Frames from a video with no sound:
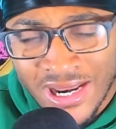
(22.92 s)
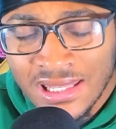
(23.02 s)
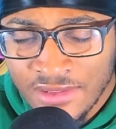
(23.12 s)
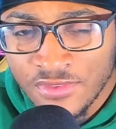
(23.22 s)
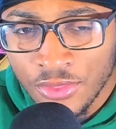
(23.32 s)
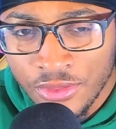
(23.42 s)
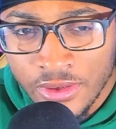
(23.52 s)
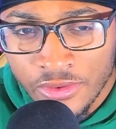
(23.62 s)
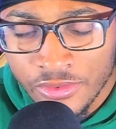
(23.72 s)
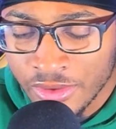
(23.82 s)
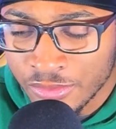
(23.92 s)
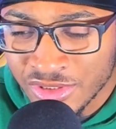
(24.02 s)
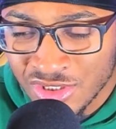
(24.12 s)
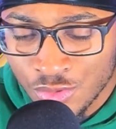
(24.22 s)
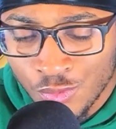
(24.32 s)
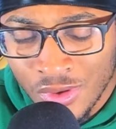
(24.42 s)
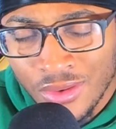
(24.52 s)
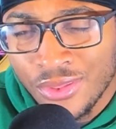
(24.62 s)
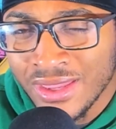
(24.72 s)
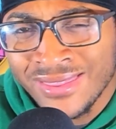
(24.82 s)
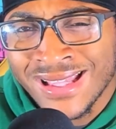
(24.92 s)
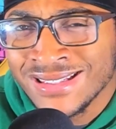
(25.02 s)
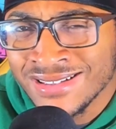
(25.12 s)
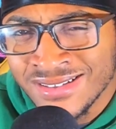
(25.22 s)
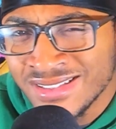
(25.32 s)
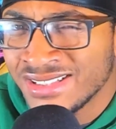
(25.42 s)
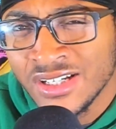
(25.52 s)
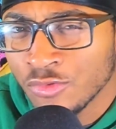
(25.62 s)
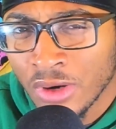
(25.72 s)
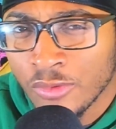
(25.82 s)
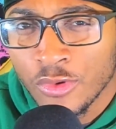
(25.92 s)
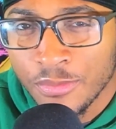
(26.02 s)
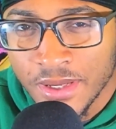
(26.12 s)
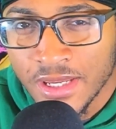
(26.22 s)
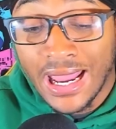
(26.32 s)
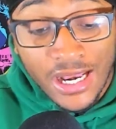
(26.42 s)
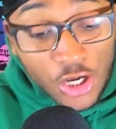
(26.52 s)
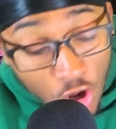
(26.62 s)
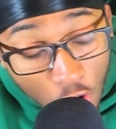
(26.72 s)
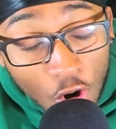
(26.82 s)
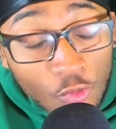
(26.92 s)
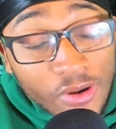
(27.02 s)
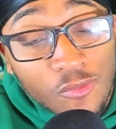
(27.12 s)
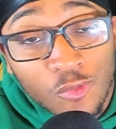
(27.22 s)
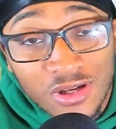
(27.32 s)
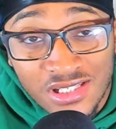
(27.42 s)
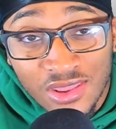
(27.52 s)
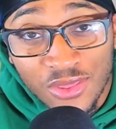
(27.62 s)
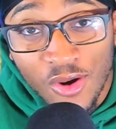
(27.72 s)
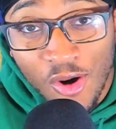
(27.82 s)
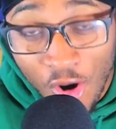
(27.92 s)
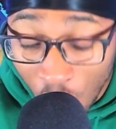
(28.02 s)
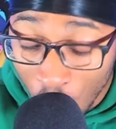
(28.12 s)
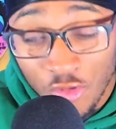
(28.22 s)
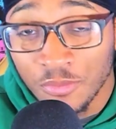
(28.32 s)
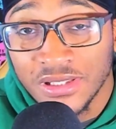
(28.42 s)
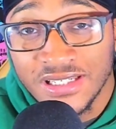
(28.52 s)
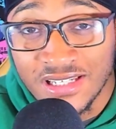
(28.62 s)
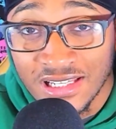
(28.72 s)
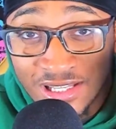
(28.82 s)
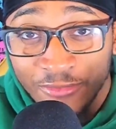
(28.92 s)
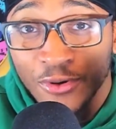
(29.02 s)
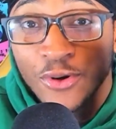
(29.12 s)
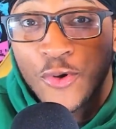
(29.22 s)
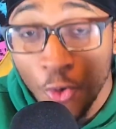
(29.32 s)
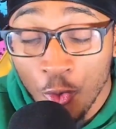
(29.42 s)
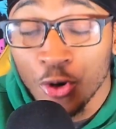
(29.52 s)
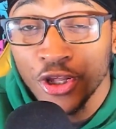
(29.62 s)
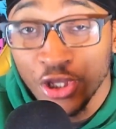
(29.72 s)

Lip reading: I left the theater, there was just one thing that didn't sit right with me. And no, it wasn't the horribly delivered, corny